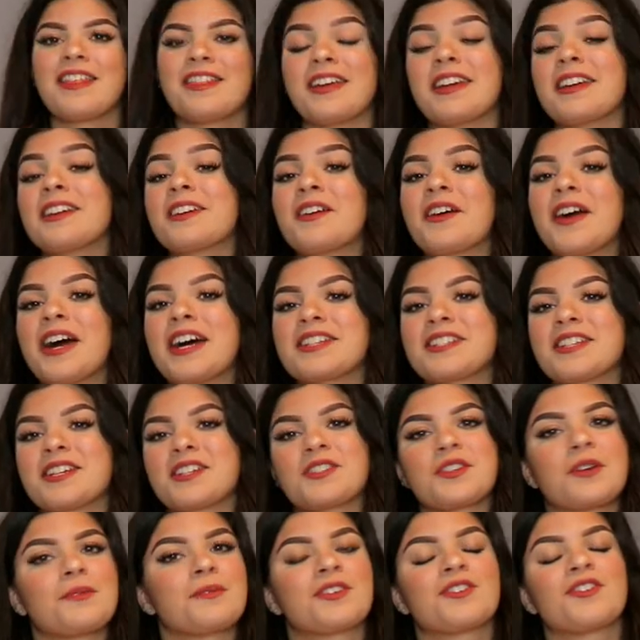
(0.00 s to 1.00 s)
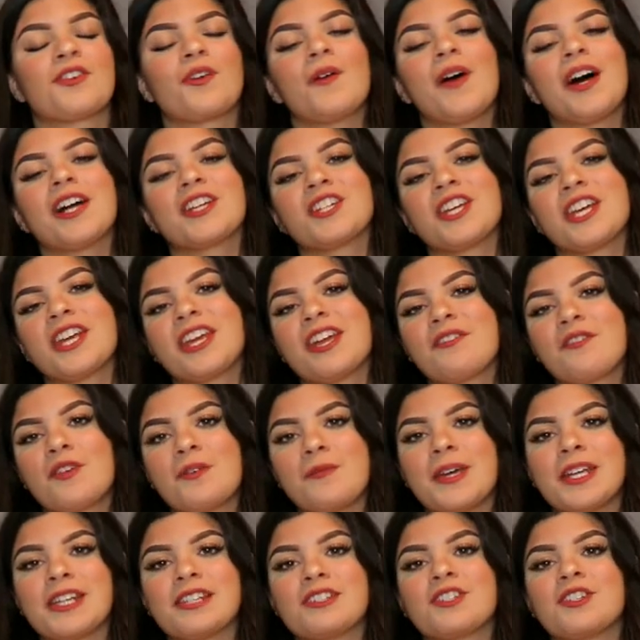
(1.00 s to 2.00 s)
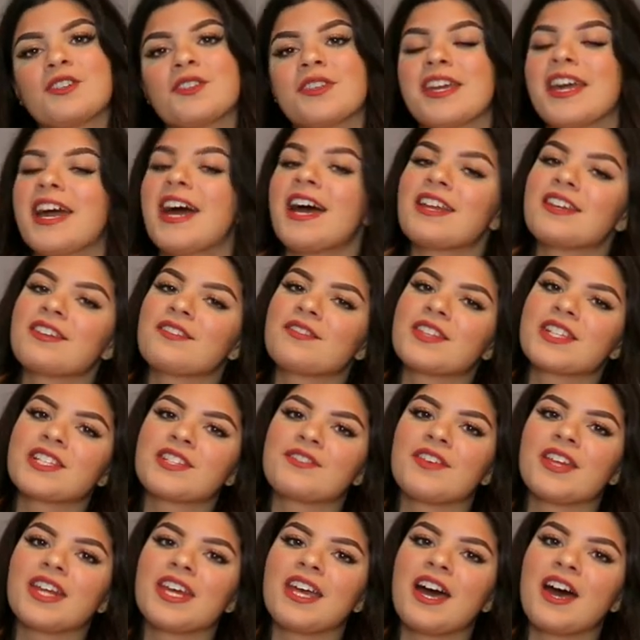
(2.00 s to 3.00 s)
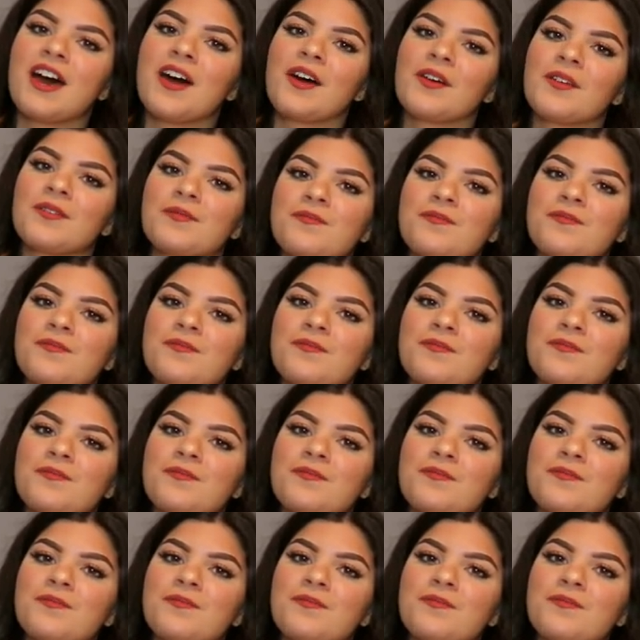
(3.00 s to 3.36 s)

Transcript: Thank you guys so much for watching. If you made it to the end of this video,